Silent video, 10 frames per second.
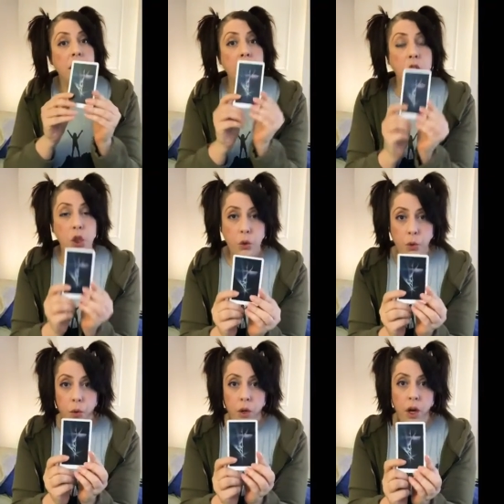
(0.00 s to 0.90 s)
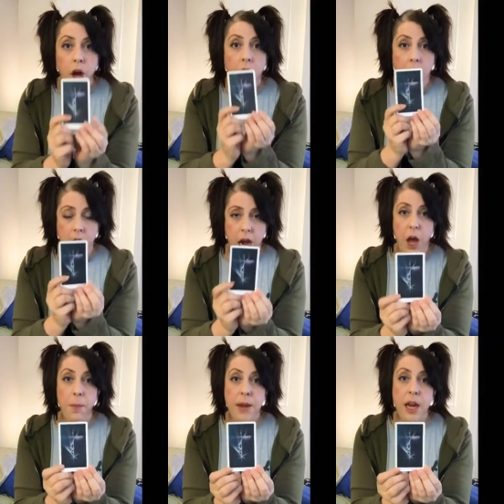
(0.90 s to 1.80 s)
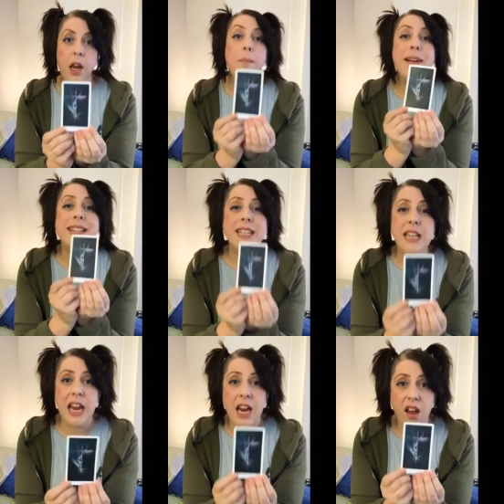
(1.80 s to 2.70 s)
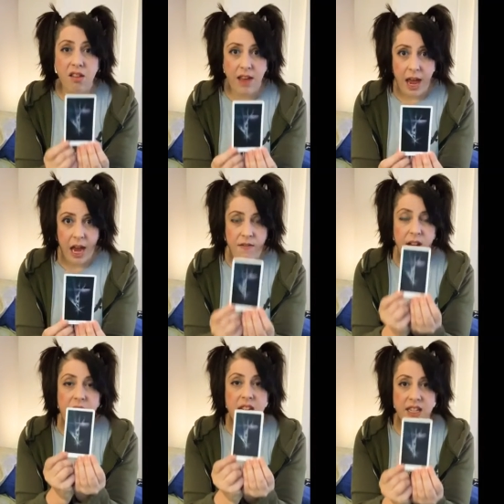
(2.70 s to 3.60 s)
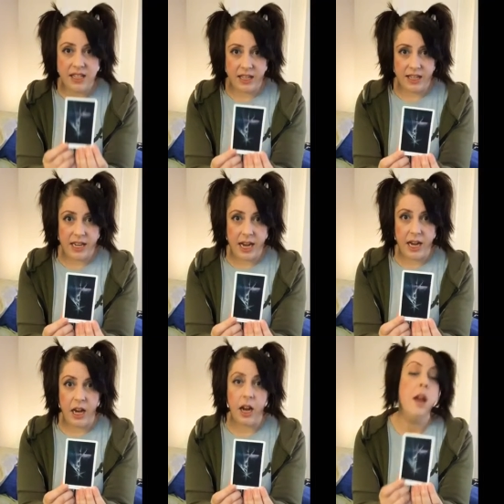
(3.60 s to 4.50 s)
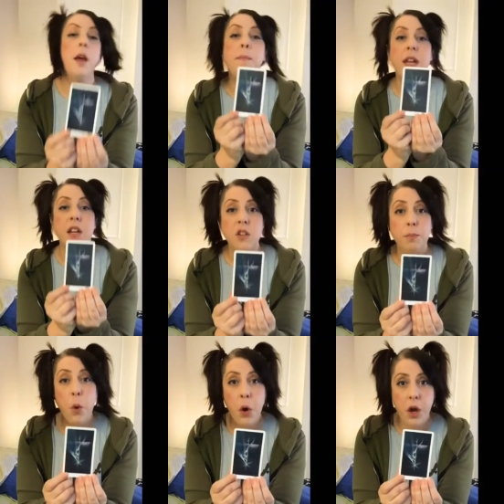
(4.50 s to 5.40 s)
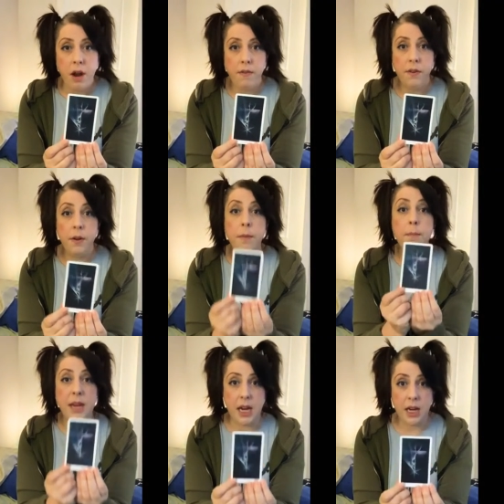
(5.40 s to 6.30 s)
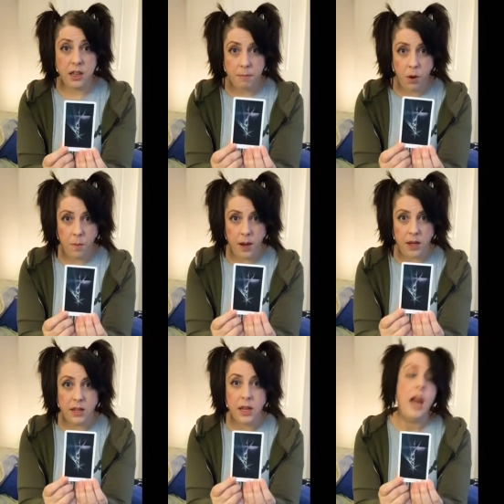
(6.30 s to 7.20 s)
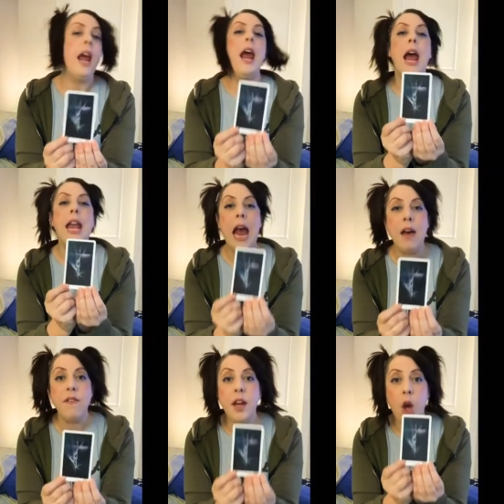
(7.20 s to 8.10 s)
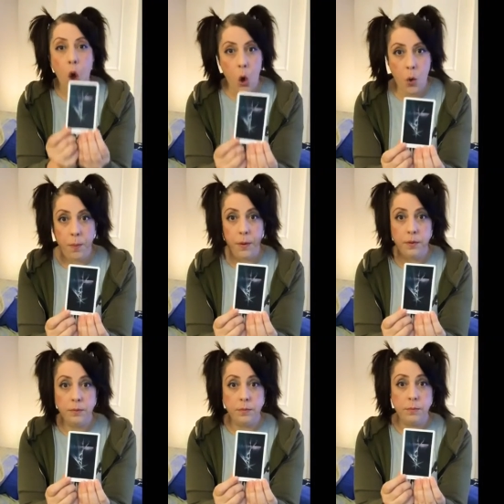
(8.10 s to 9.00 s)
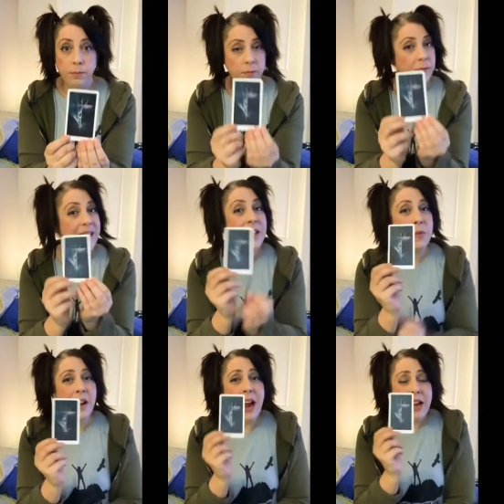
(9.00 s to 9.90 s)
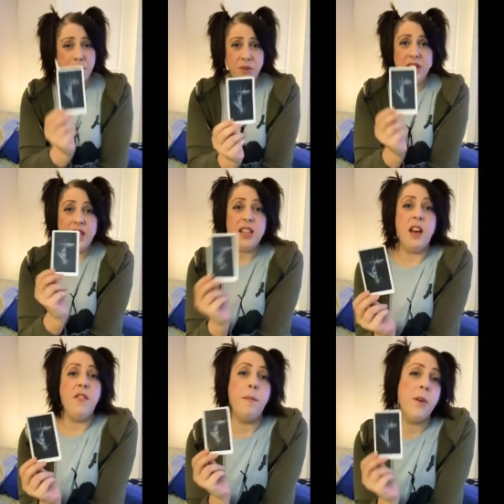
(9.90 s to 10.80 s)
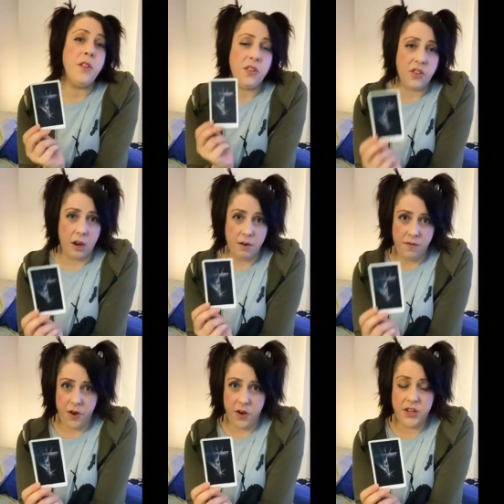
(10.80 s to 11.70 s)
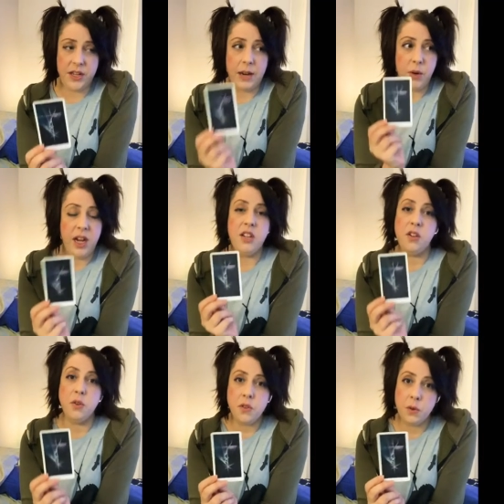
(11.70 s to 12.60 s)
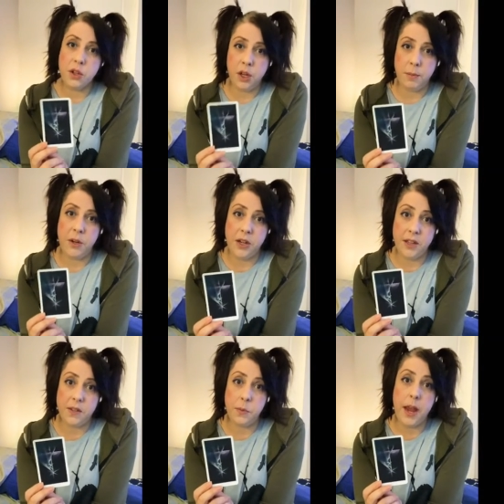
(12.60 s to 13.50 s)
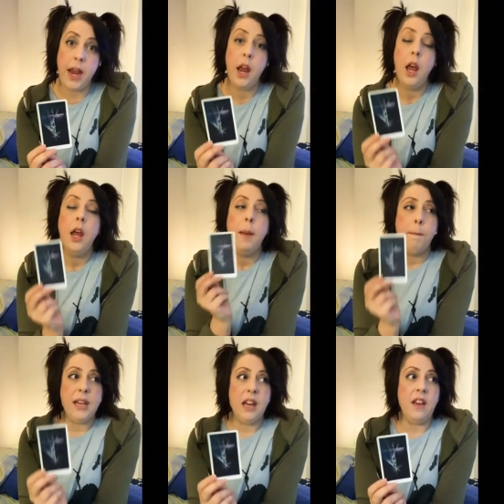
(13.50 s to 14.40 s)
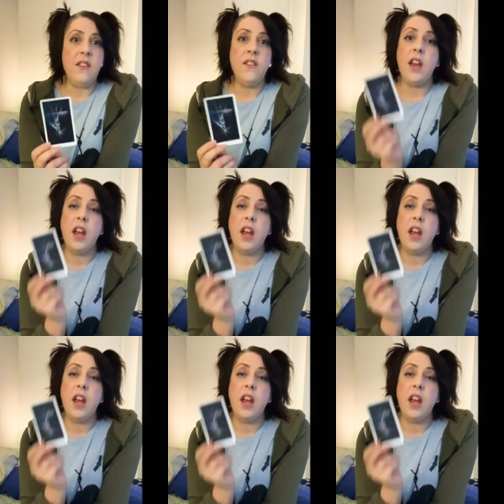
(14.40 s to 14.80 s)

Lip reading: You are helping by staying alive and existing, being supportive, being in the moment, and having hope. That's what I really love about the star reversed, and when I choose to interpret it this way, because